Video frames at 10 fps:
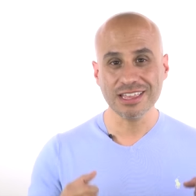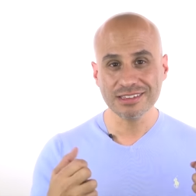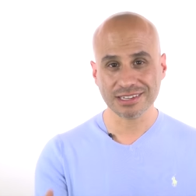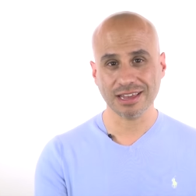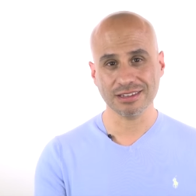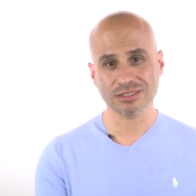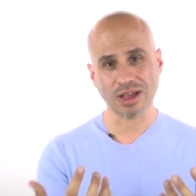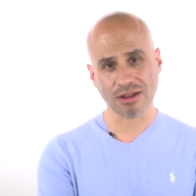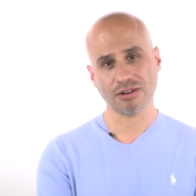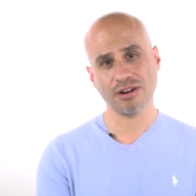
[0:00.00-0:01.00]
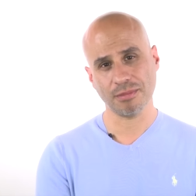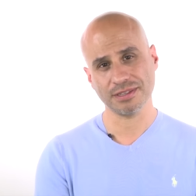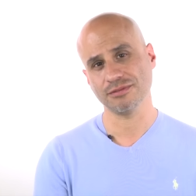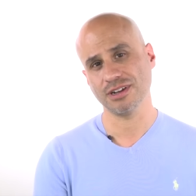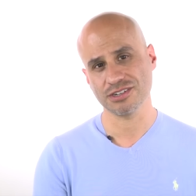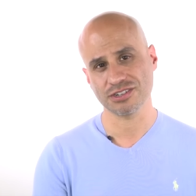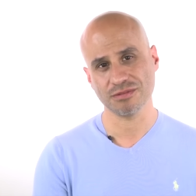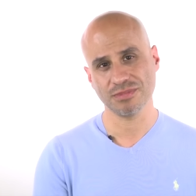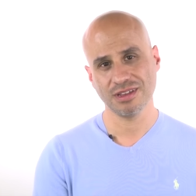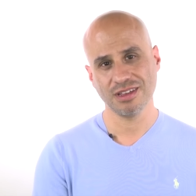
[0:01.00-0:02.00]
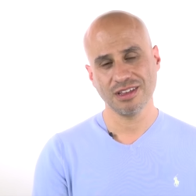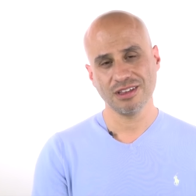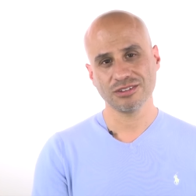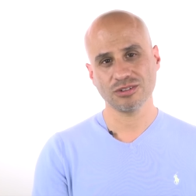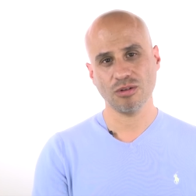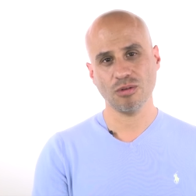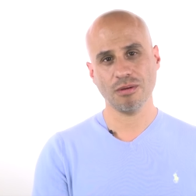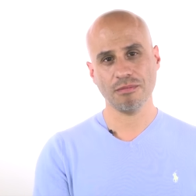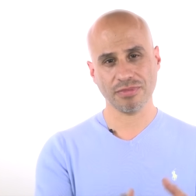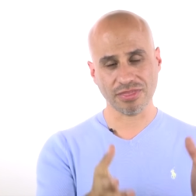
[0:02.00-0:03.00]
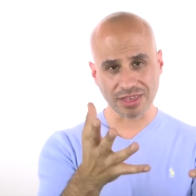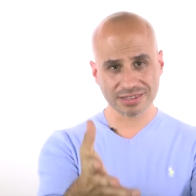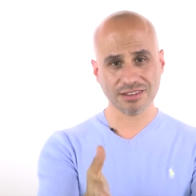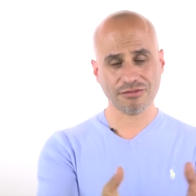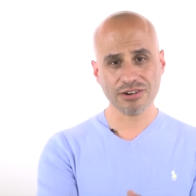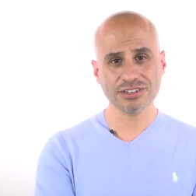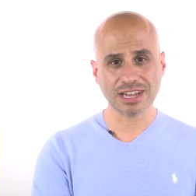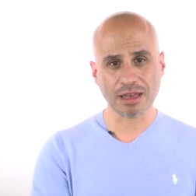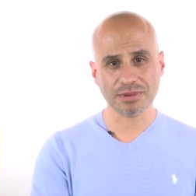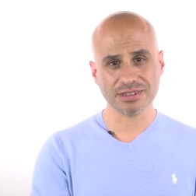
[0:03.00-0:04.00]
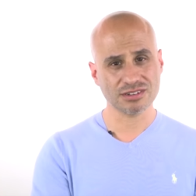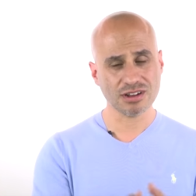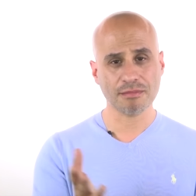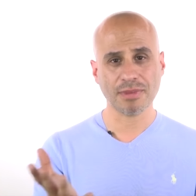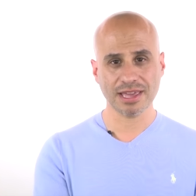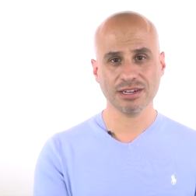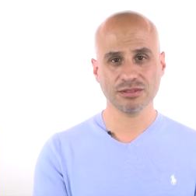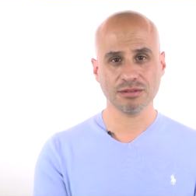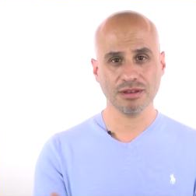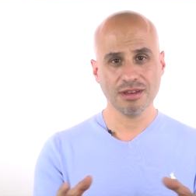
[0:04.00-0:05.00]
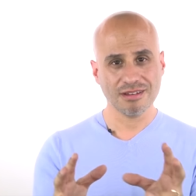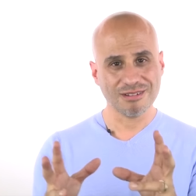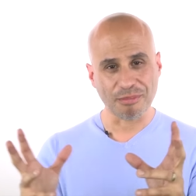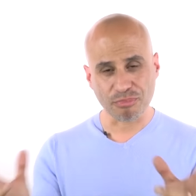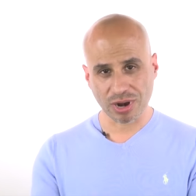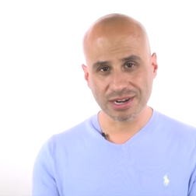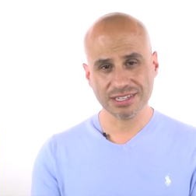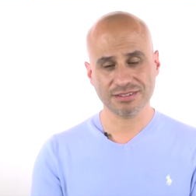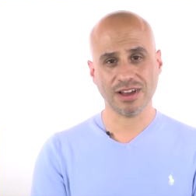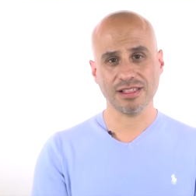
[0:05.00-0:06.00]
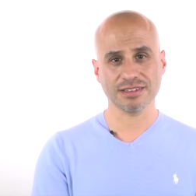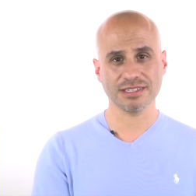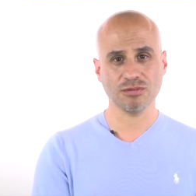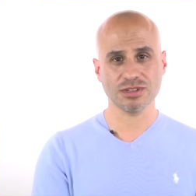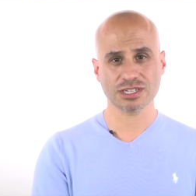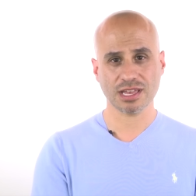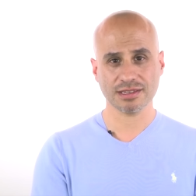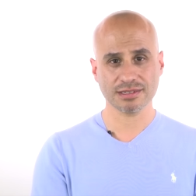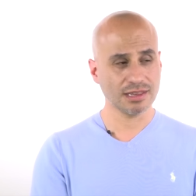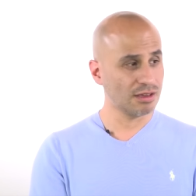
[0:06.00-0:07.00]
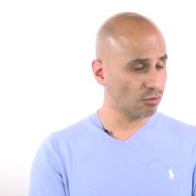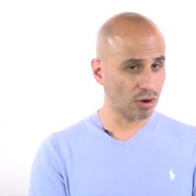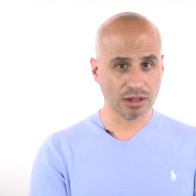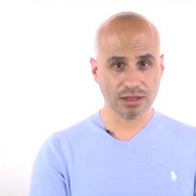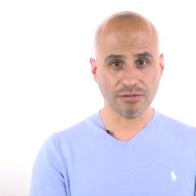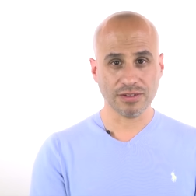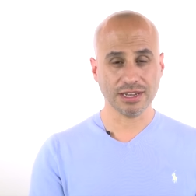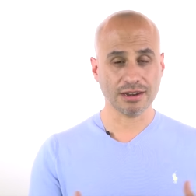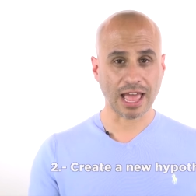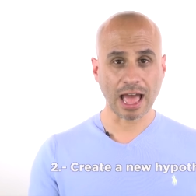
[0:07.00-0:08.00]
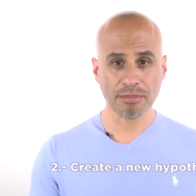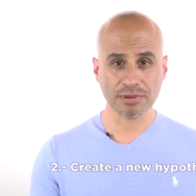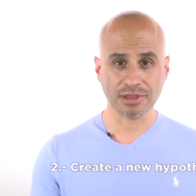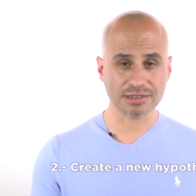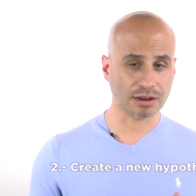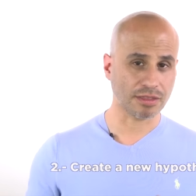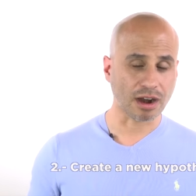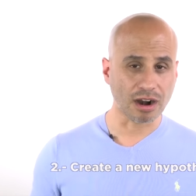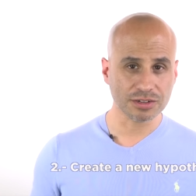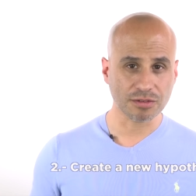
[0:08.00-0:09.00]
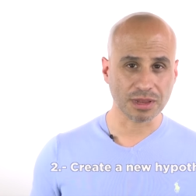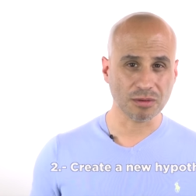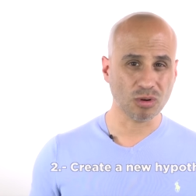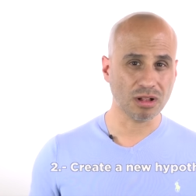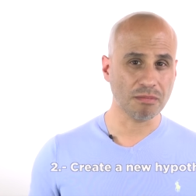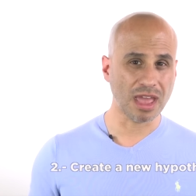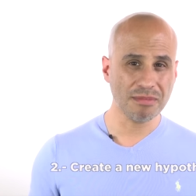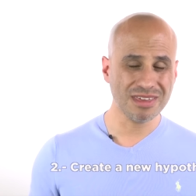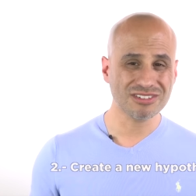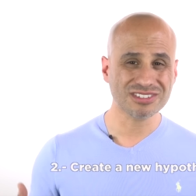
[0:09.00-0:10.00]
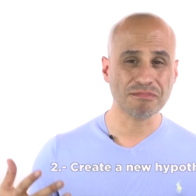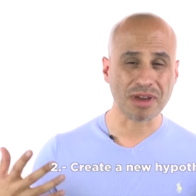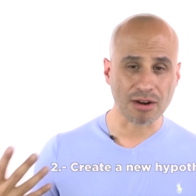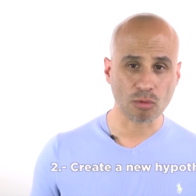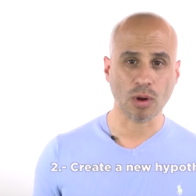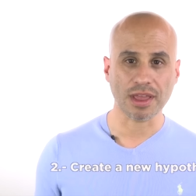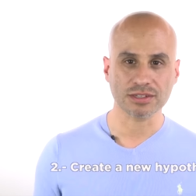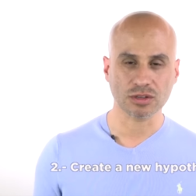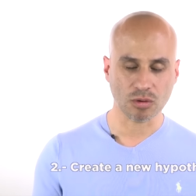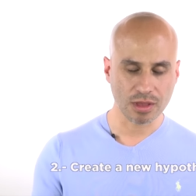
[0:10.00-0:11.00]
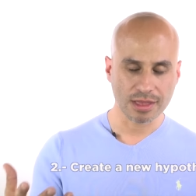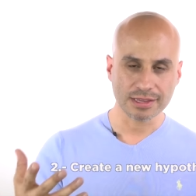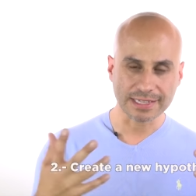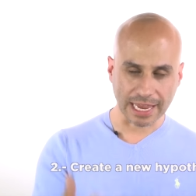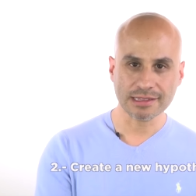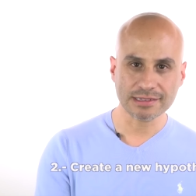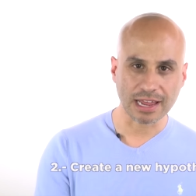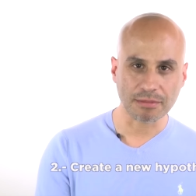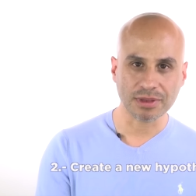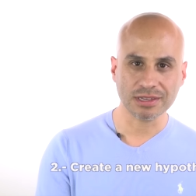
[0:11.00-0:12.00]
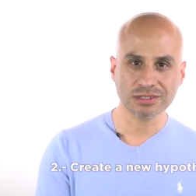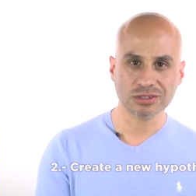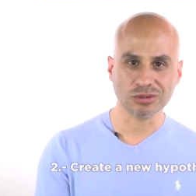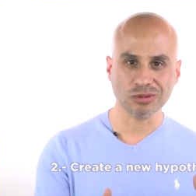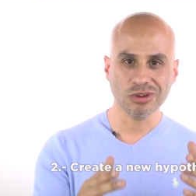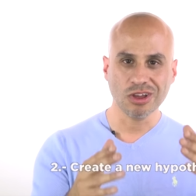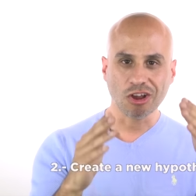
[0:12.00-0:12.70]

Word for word: insight into how to create an amazing relationship. So this, the first step is not buy into the apprentice fallacy, which says, well, if it didn't happen, it's not on the cards for me. Well, maybe there's a better way. So second step is to